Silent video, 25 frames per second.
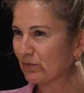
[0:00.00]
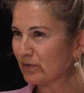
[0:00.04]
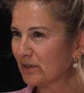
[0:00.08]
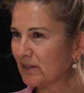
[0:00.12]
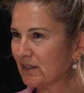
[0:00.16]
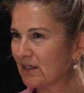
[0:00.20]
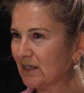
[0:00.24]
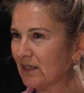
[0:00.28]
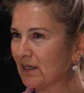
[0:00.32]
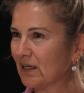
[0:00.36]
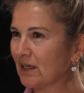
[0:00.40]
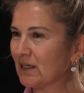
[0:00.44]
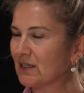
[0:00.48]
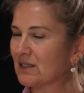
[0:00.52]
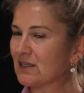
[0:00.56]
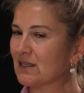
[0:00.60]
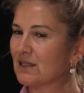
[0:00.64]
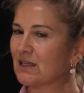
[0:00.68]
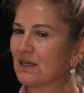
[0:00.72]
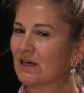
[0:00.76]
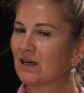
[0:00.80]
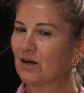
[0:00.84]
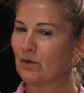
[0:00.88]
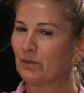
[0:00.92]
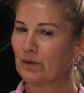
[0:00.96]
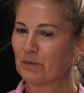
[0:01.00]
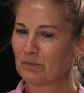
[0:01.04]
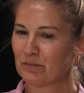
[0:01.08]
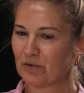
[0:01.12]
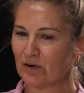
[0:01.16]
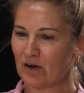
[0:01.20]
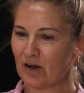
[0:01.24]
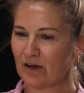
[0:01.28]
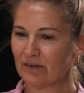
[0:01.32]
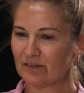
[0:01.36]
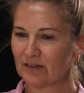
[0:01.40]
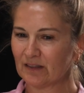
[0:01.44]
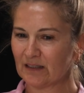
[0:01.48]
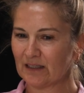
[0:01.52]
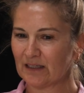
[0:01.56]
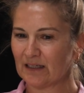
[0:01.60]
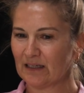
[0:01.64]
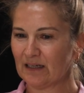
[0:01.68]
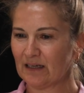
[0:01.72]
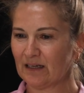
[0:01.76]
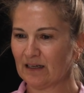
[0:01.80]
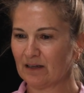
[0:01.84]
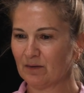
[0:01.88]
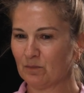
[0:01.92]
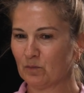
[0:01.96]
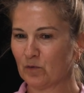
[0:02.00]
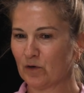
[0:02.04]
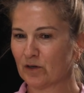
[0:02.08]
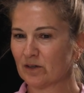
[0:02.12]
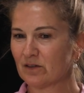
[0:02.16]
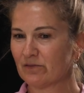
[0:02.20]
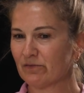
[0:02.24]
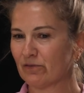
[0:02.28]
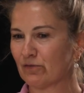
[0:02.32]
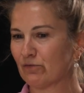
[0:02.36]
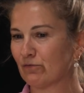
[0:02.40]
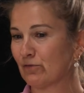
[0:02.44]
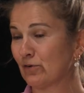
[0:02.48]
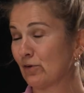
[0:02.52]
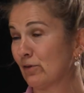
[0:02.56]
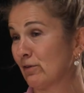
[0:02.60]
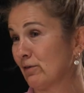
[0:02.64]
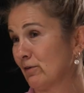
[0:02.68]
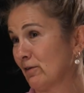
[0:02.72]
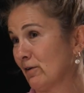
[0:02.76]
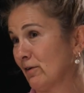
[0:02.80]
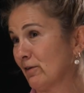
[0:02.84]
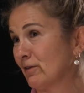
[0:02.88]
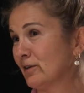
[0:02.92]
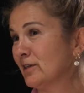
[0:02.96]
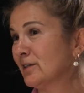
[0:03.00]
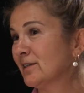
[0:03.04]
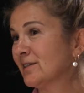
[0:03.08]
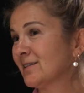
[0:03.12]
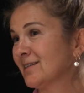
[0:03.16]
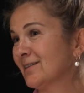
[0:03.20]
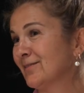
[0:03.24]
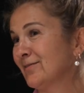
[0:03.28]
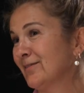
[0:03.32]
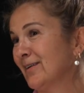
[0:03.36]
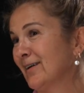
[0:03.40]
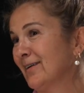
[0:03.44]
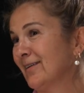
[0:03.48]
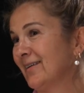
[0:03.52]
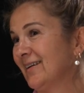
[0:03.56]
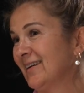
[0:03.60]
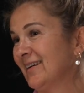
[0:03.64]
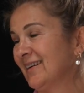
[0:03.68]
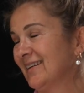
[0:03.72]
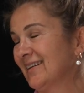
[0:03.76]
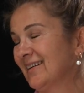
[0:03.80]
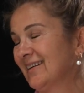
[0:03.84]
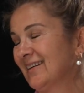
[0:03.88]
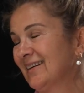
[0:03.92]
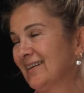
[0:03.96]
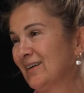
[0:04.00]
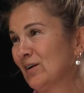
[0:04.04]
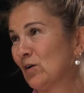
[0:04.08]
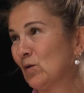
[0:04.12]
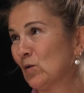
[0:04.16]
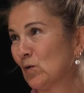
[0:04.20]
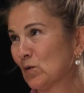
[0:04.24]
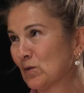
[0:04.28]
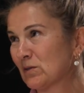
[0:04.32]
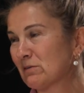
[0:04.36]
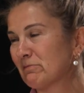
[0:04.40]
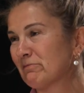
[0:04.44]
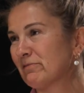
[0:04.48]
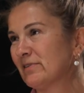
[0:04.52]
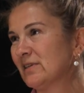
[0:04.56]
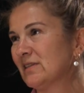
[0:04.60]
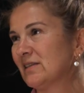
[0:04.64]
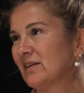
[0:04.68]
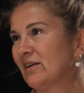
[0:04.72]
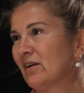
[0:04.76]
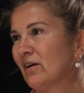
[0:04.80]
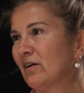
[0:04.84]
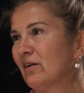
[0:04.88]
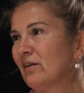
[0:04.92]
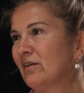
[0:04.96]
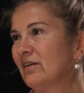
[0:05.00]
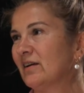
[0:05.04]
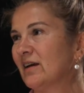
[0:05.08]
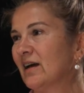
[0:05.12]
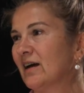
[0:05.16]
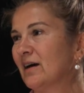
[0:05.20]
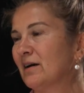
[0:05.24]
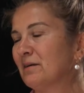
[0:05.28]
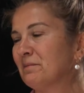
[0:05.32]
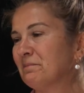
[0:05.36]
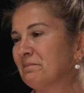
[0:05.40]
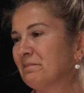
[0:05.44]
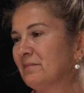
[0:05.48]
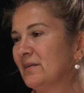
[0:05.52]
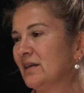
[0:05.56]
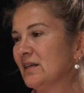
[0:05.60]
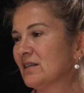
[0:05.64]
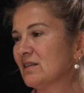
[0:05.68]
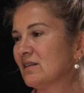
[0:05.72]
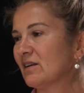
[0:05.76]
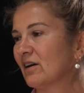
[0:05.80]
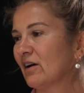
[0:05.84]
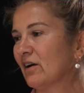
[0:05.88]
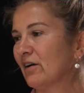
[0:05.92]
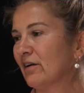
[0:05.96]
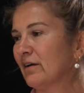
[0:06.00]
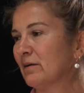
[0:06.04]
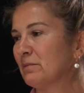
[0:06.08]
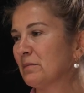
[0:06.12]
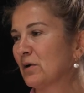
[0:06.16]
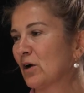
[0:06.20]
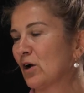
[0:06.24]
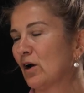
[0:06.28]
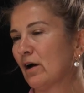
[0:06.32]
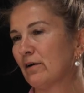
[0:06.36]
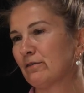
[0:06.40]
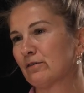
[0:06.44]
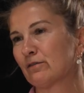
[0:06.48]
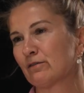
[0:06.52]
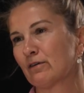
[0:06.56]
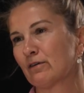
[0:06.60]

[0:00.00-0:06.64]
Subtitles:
for years, and then I went privately and worked for Ruth Norris, a very awesome physio, years ago at McIver